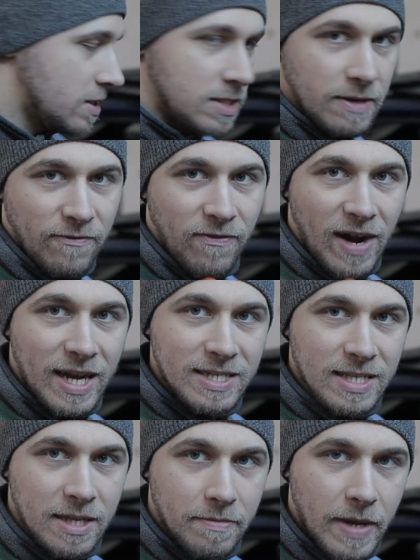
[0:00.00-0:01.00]
this device
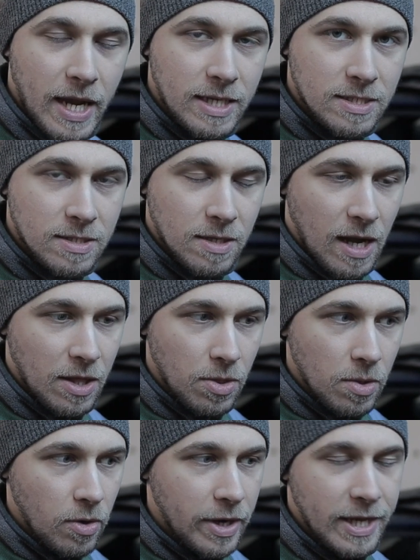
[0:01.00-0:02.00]
that makes
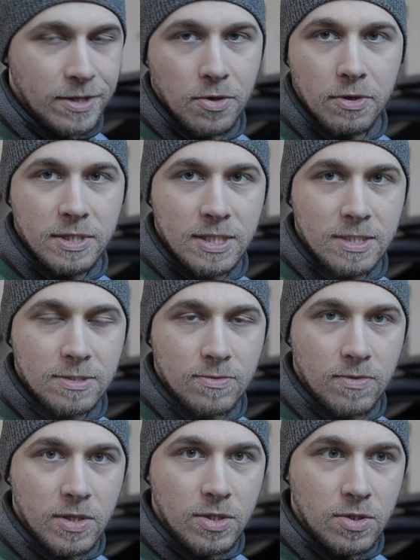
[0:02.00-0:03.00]
annoying noises
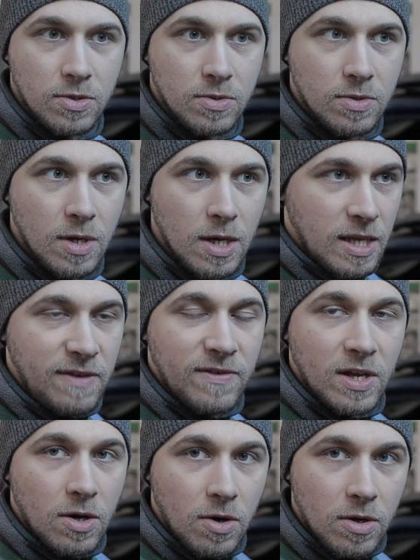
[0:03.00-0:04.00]
when you leave
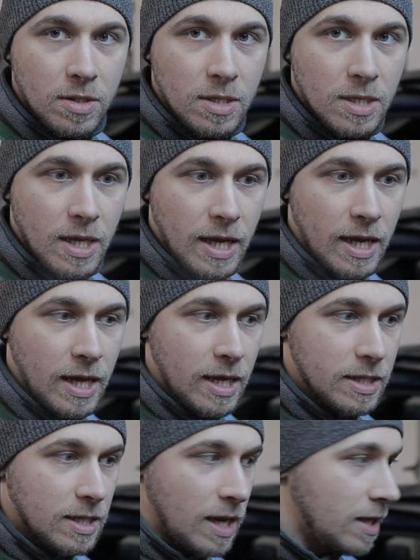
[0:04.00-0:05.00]
it on,
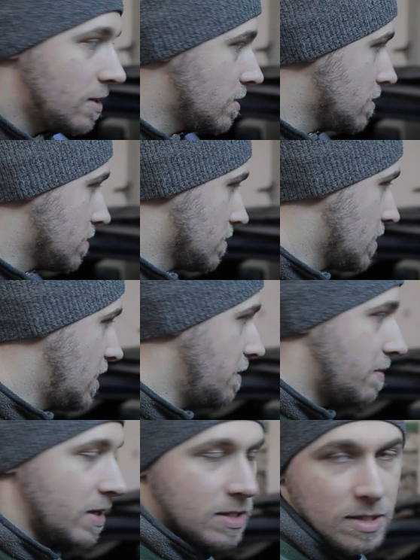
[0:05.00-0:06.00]
and I'll
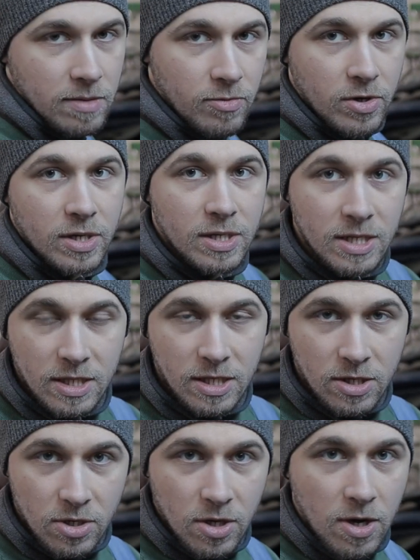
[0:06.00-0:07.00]
keep it somewhere
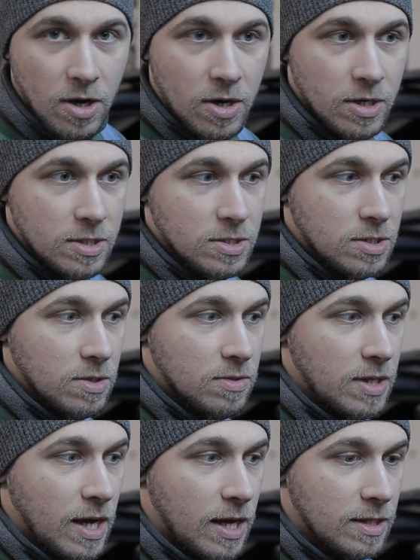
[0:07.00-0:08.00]
near the car so
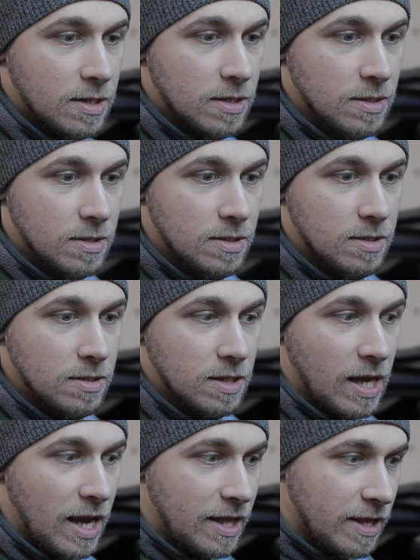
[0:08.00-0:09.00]
that
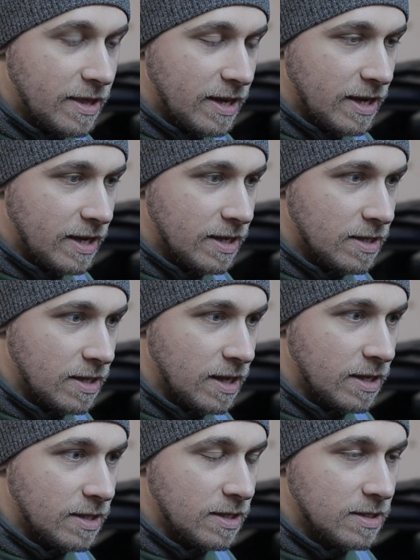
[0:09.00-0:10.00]
anything
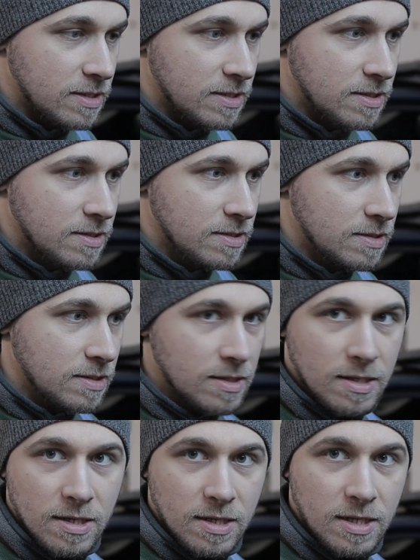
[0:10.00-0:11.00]
that is
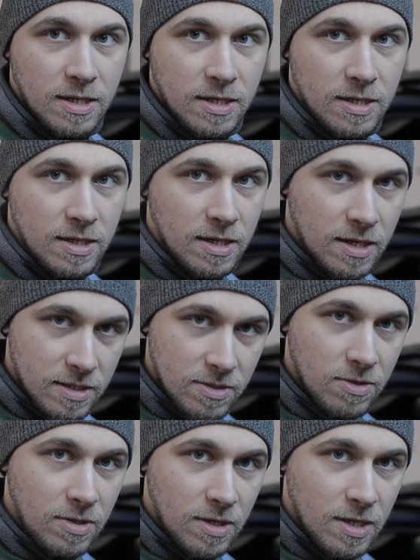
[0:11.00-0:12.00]
a
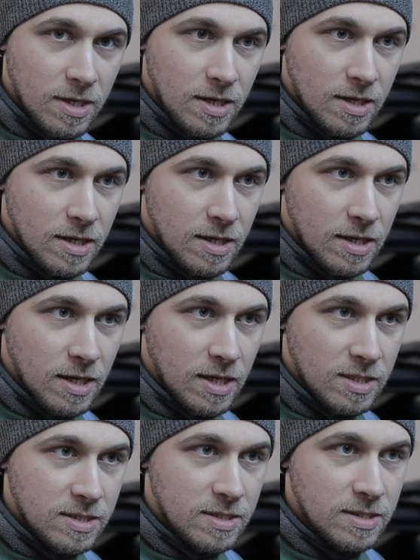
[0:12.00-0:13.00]
gryzoń
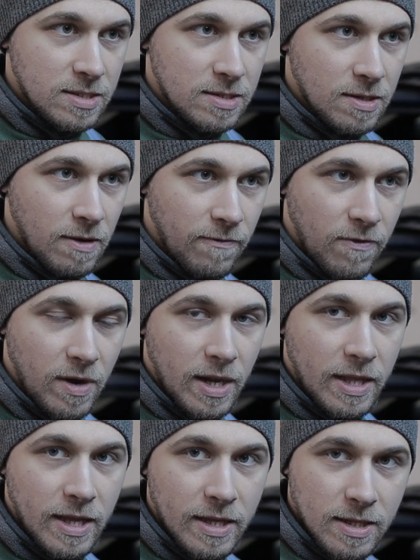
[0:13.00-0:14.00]
is
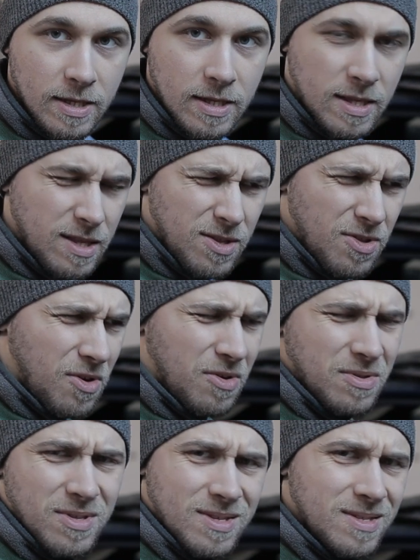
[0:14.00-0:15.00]
afraid and not